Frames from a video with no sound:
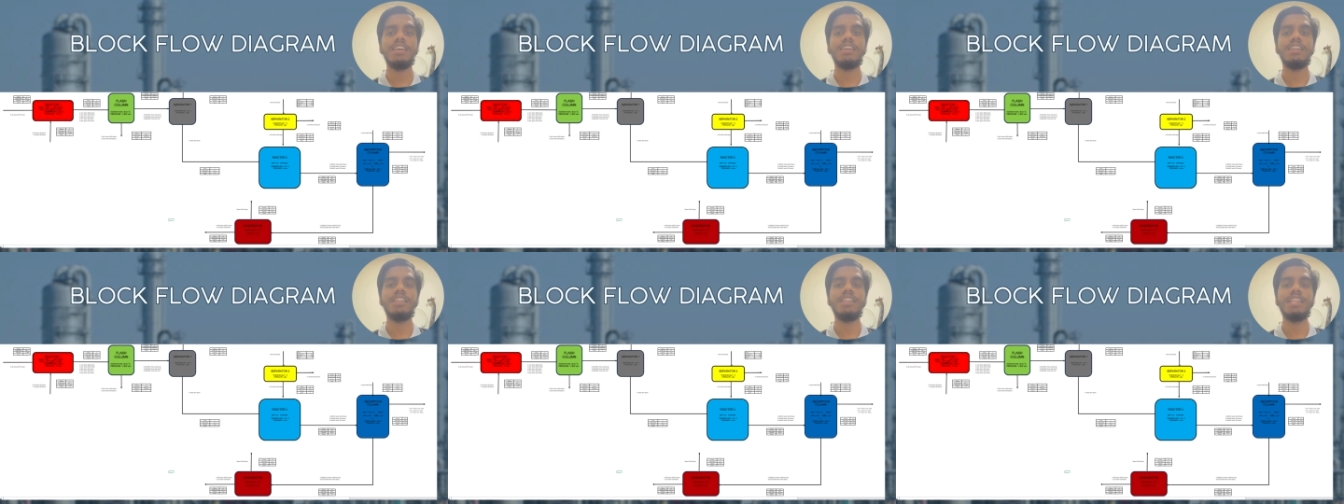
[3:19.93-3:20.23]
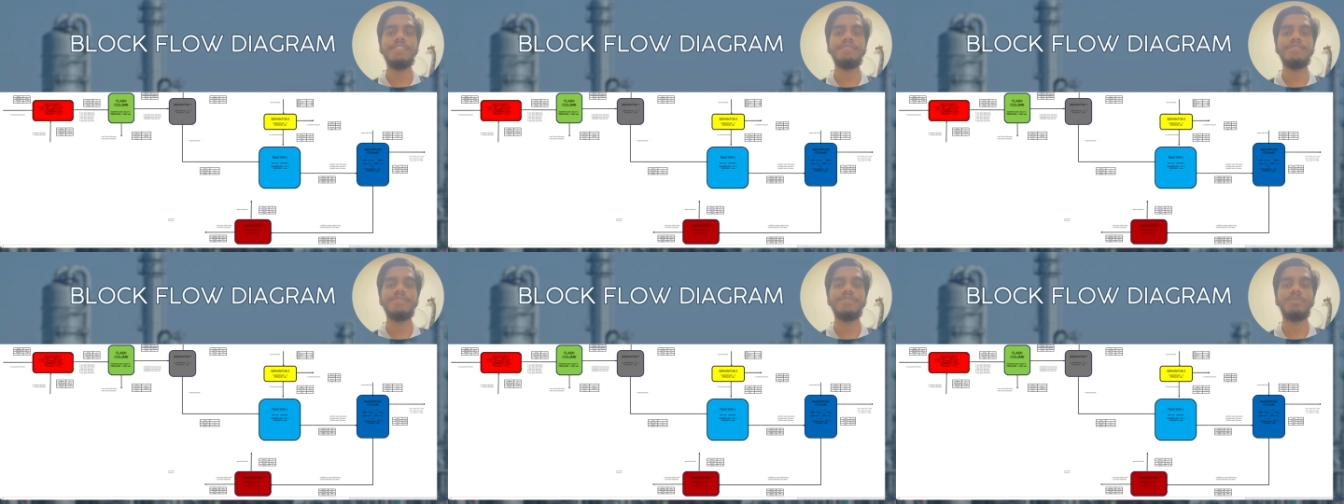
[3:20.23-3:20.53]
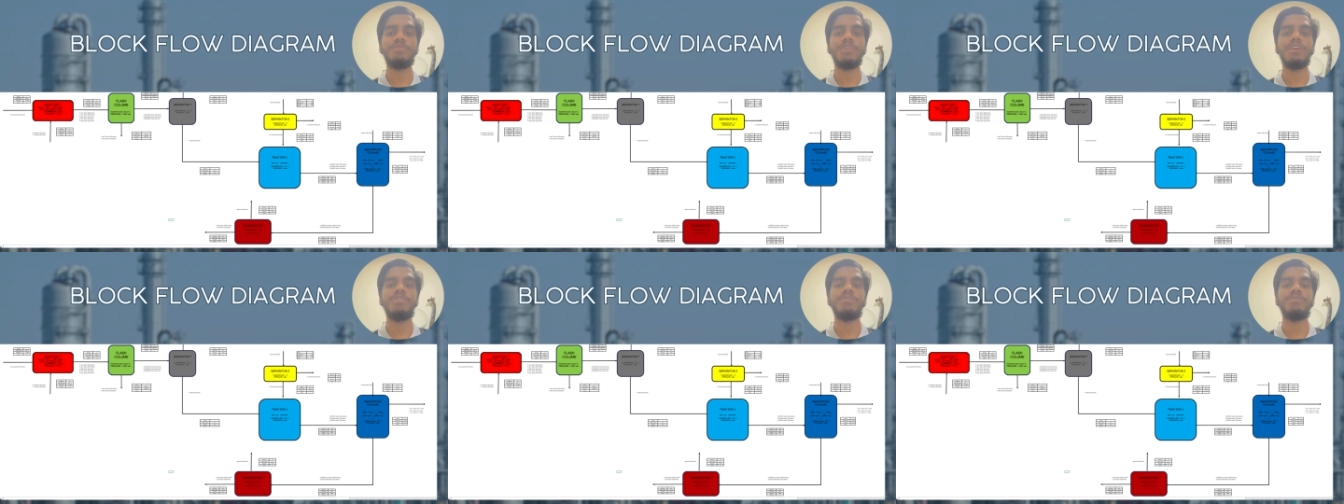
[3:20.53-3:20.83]
leaves
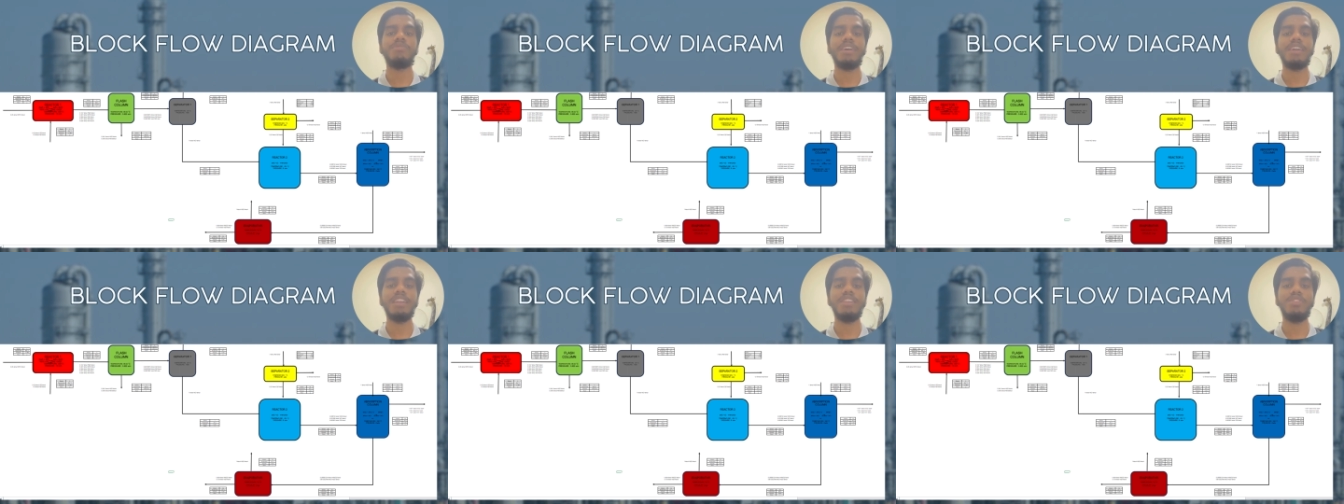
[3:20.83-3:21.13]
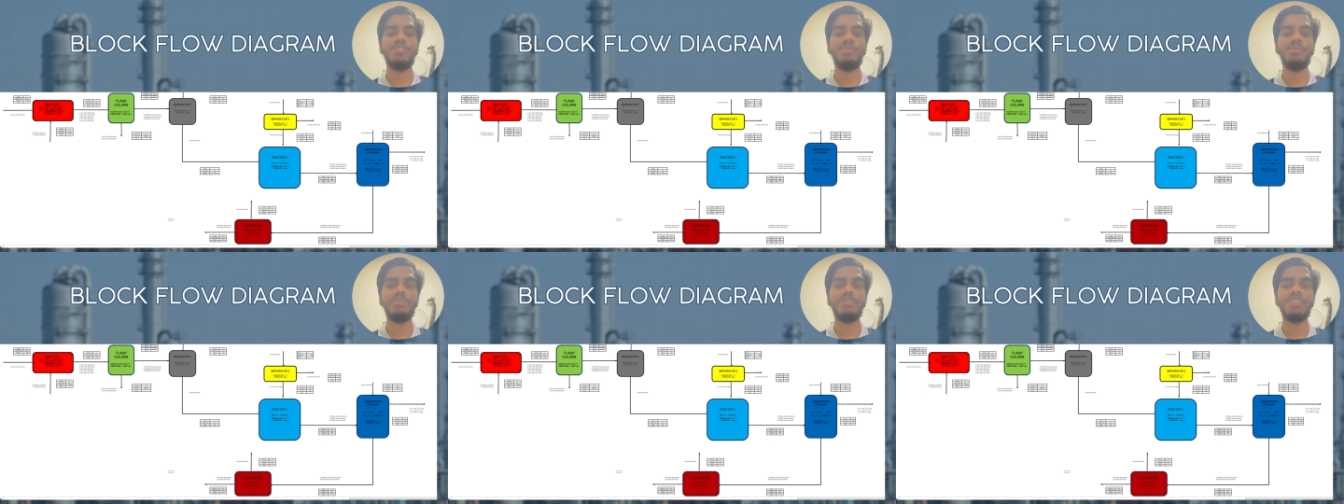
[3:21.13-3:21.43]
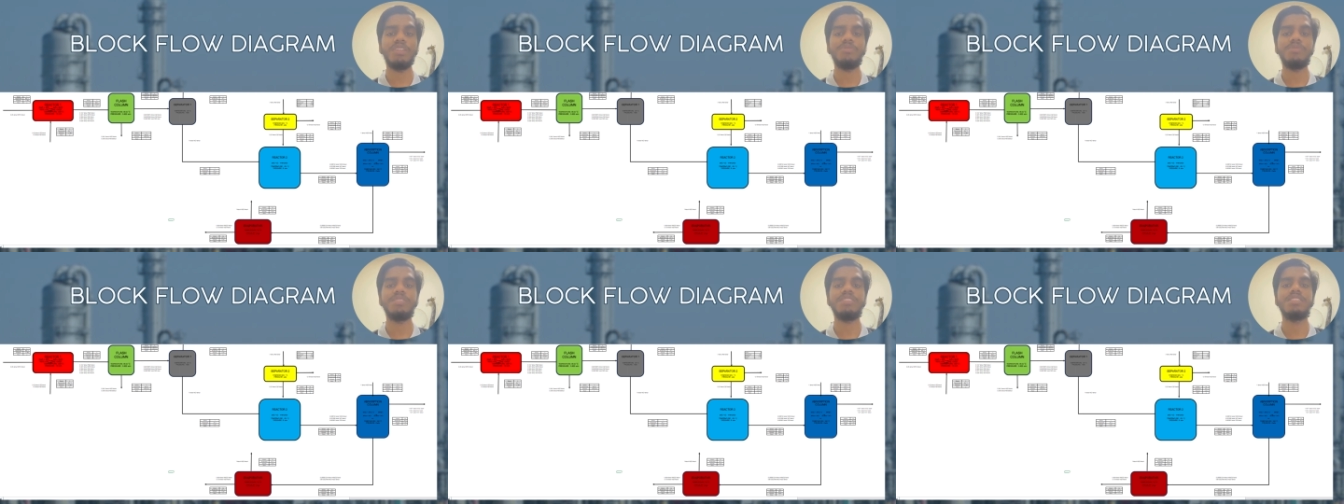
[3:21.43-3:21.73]
from our final
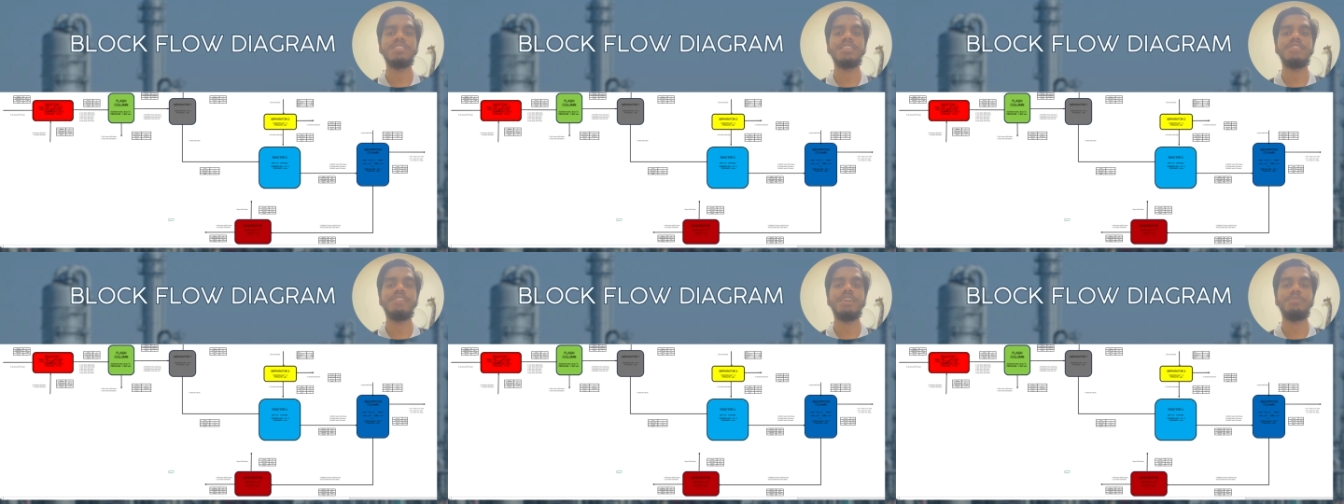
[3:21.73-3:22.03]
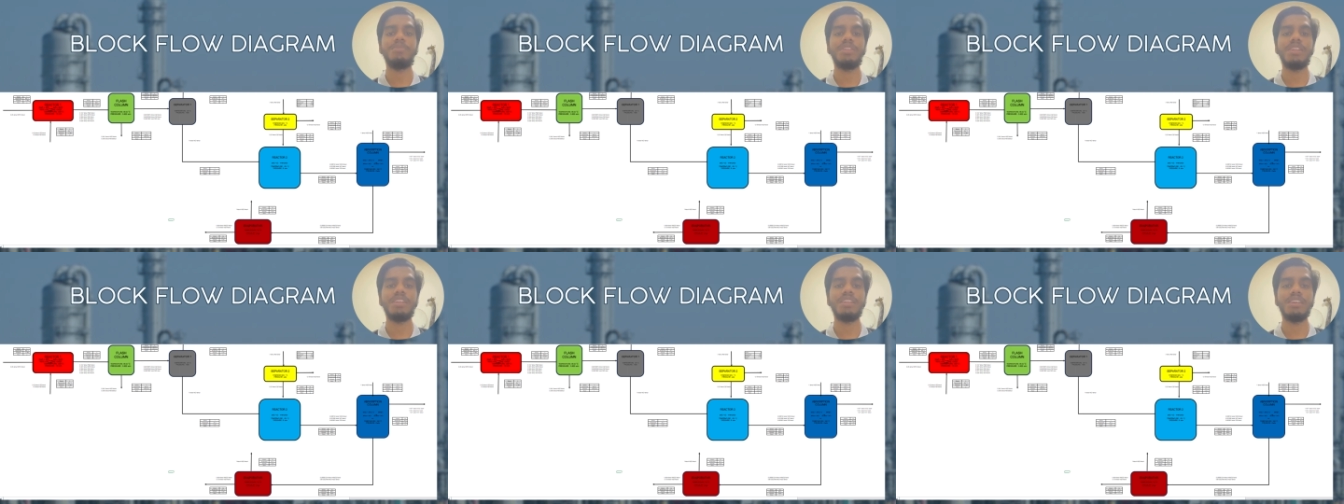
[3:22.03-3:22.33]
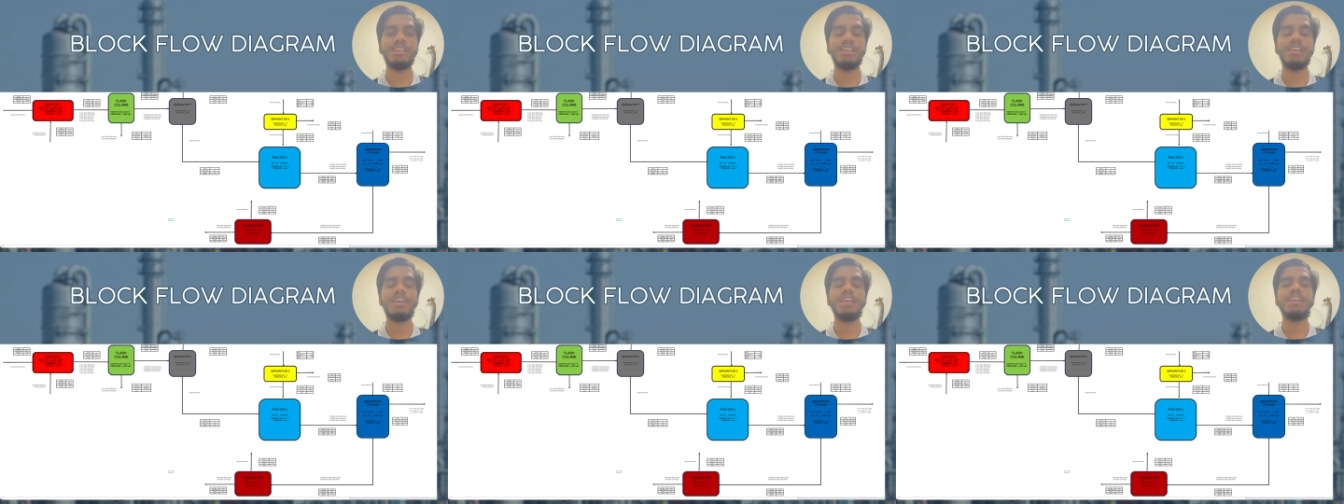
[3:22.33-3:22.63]
component, which is evaporator.